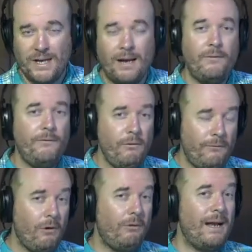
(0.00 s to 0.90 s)
Now, if you've
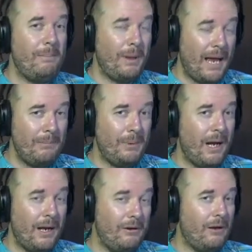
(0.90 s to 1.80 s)
already played
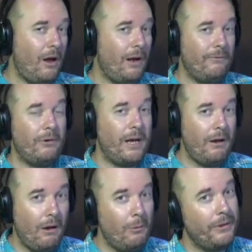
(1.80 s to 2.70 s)
piano, you kind of already
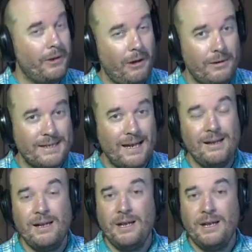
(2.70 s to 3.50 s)
know what the notes are.